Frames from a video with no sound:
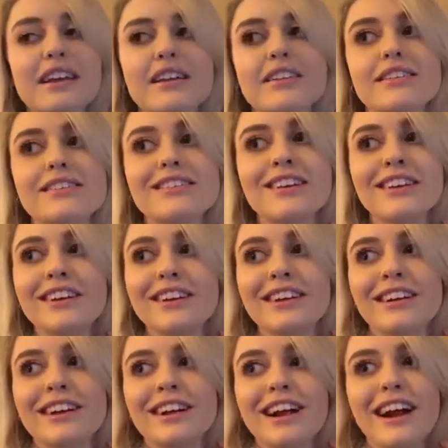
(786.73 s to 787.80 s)
And
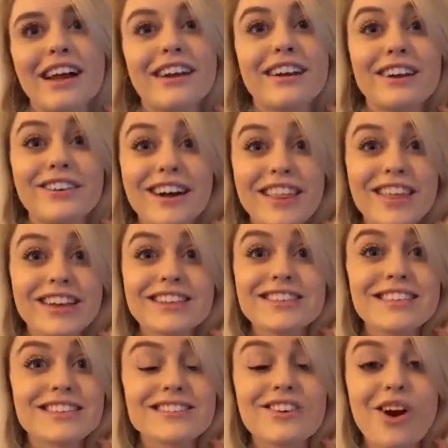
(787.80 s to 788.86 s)
I don't know, I think
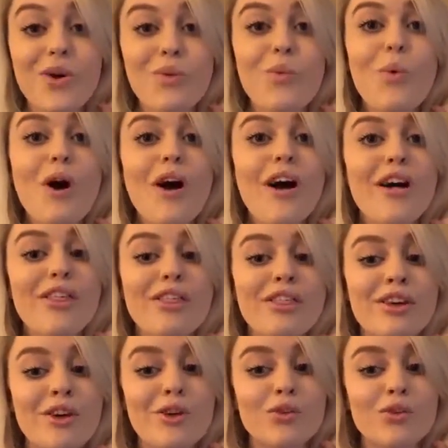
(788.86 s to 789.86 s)
it's not worth